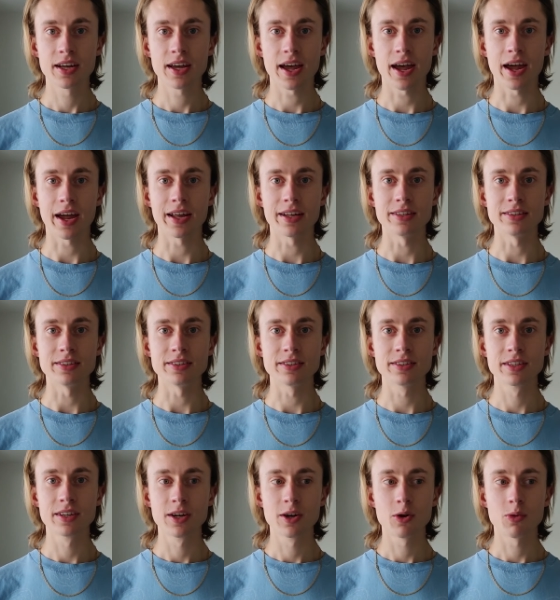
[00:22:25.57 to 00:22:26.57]
And
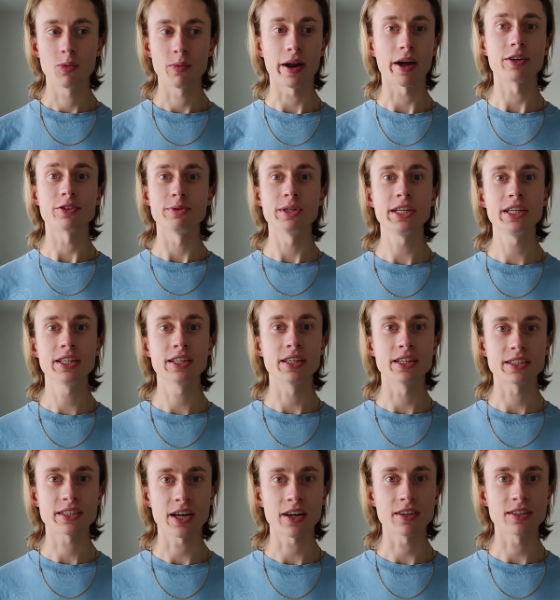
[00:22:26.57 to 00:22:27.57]
when I was reading
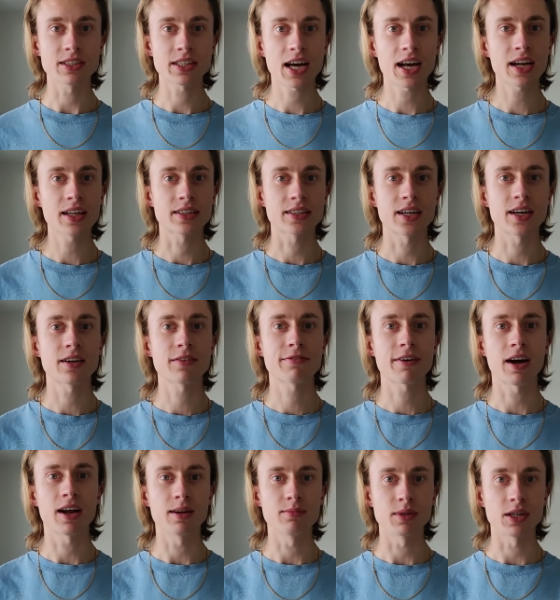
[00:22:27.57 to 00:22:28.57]
this, I was kind of
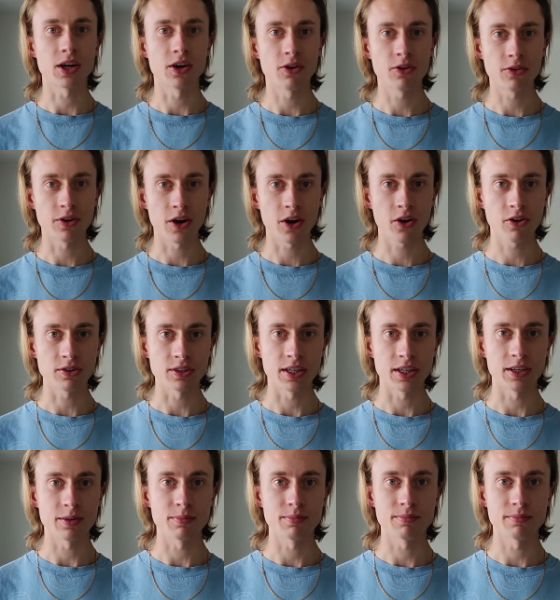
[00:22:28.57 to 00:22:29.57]
terrified. I'm like, oh no,
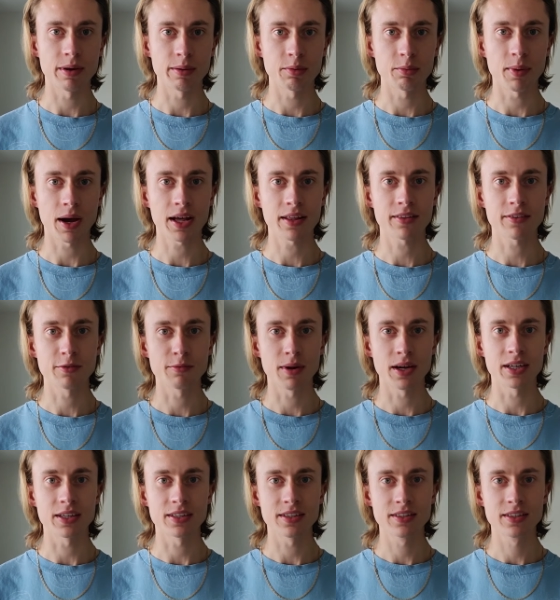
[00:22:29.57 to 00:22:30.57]
like maybe Matthew
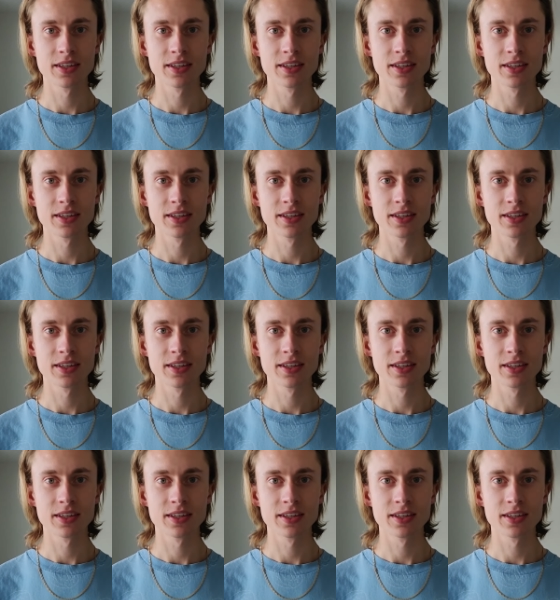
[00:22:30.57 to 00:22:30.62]
might,